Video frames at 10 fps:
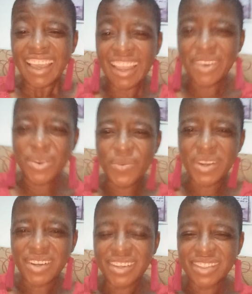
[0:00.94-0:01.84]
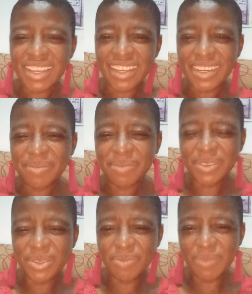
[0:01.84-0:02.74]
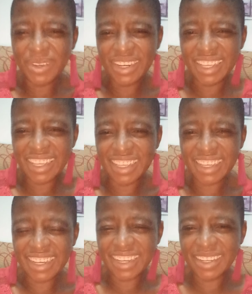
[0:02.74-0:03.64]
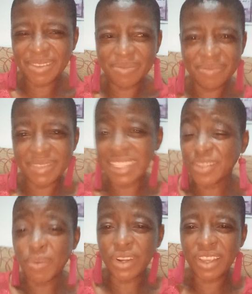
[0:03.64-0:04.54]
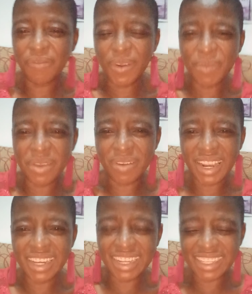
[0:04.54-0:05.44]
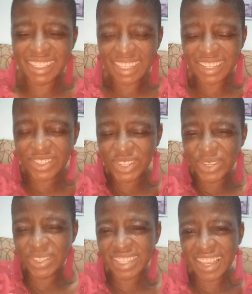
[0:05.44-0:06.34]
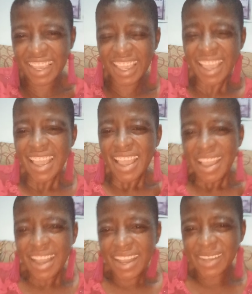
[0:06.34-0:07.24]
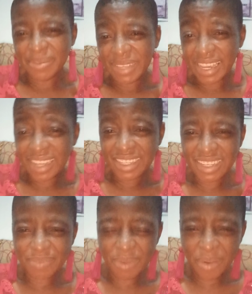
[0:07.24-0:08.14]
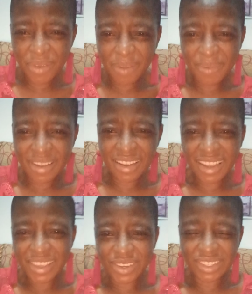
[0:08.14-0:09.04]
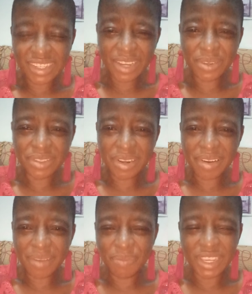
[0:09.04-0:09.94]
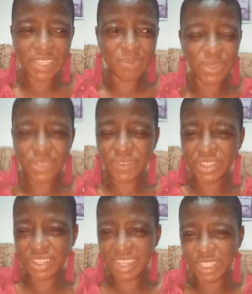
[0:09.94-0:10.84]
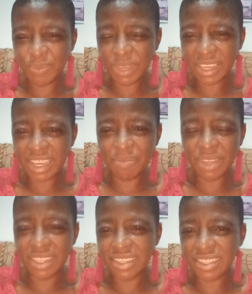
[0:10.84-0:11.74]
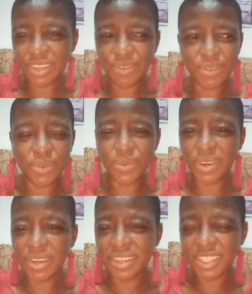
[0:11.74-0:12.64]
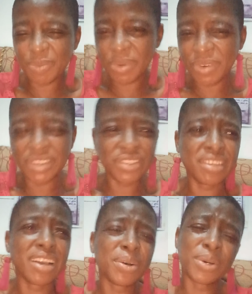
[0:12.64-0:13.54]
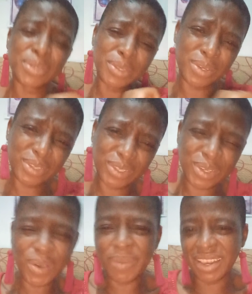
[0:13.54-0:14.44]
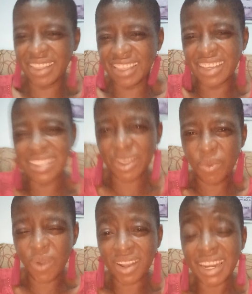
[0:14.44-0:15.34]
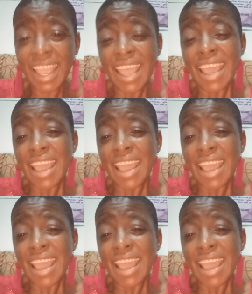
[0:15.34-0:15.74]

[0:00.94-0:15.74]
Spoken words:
Hello world, good morning. This is morning for me, right? And this is Tuesday. This is Maria Abanga, your psychotherapist, motivational speaker, minister of the word, inspirational author, so many things in one.